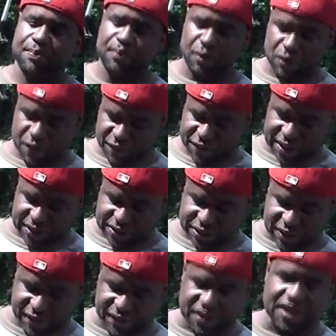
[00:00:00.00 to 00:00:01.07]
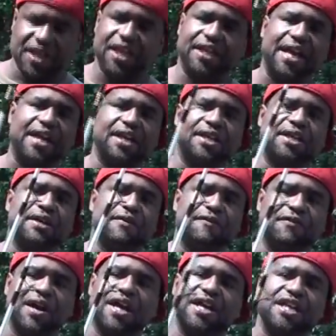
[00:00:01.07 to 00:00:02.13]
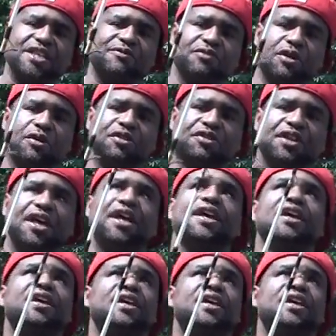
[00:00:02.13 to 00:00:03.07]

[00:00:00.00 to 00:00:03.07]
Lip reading: pole for that stuff. You got a good fight. It's real thick.